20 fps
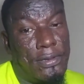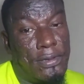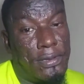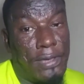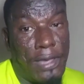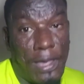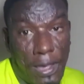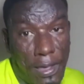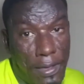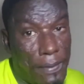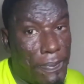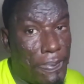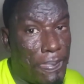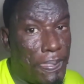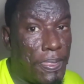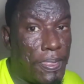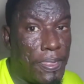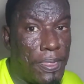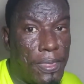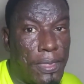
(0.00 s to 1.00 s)
Yeah?
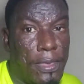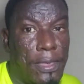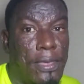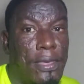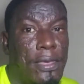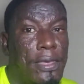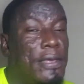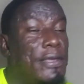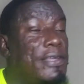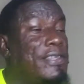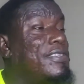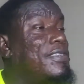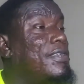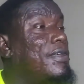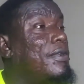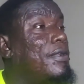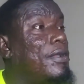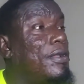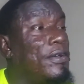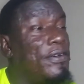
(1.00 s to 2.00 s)
It's
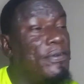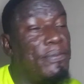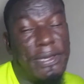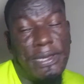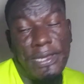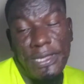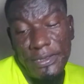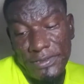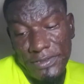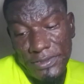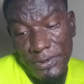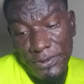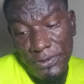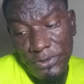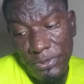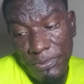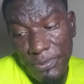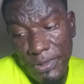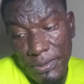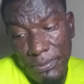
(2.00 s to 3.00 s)
all love. My name still
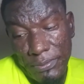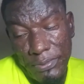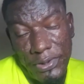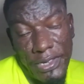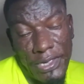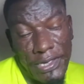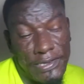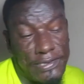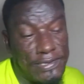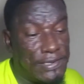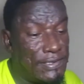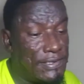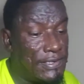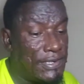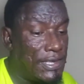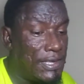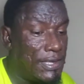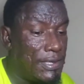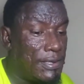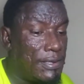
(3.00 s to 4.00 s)
remembers as
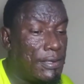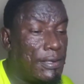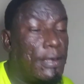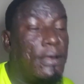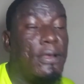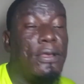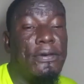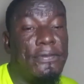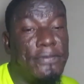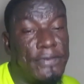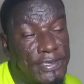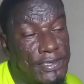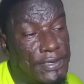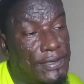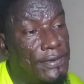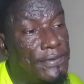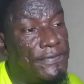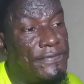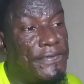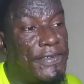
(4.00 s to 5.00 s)
Ziggy. Love
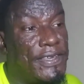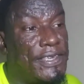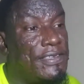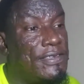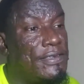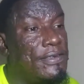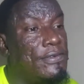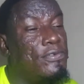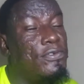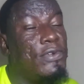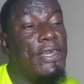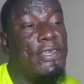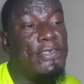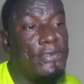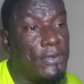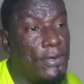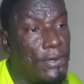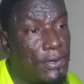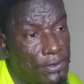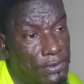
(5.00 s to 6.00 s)
yourself first.
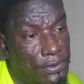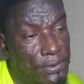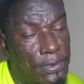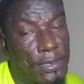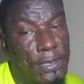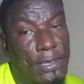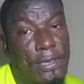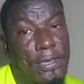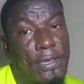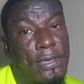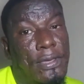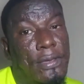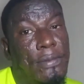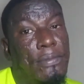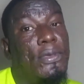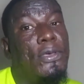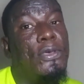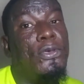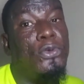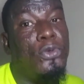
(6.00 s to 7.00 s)
Trust God.
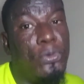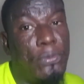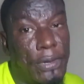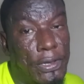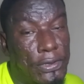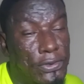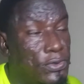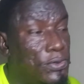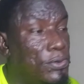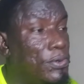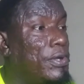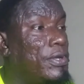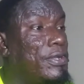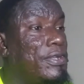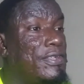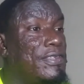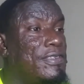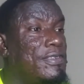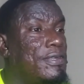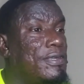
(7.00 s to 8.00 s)
Be human to
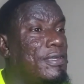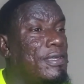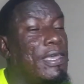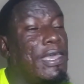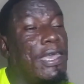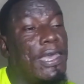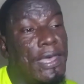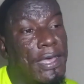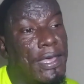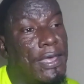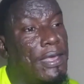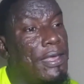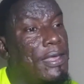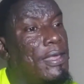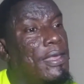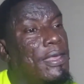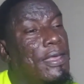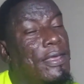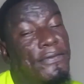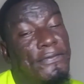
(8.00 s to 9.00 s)
others. Care
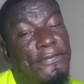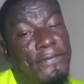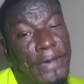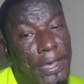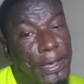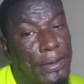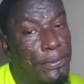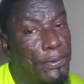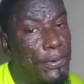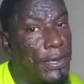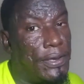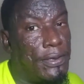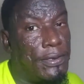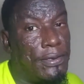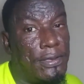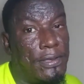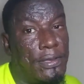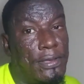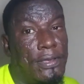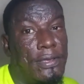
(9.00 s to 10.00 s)
and vibe well.
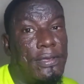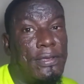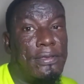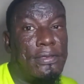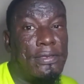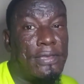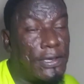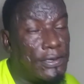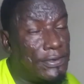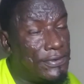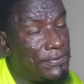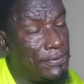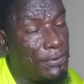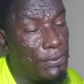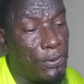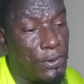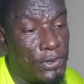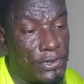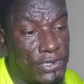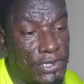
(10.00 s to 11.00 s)
Thanks
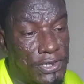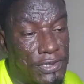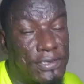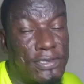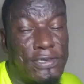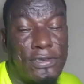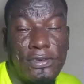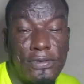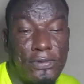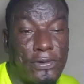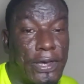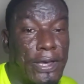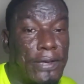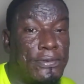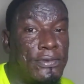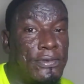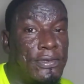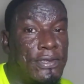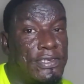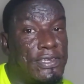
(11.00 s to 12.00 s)
for watching. Subscribe
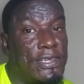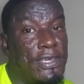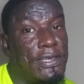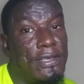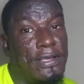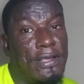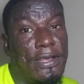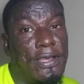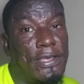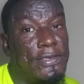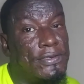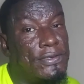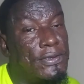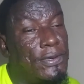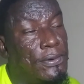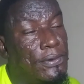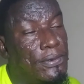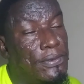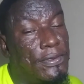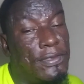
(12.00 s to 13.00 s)
to the channel. Let's
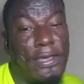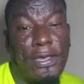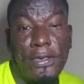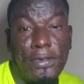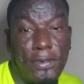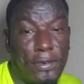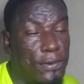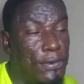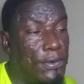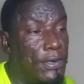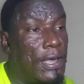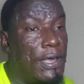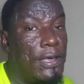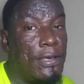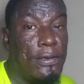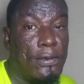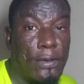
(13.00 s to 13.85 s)
go. Thank you, yeah?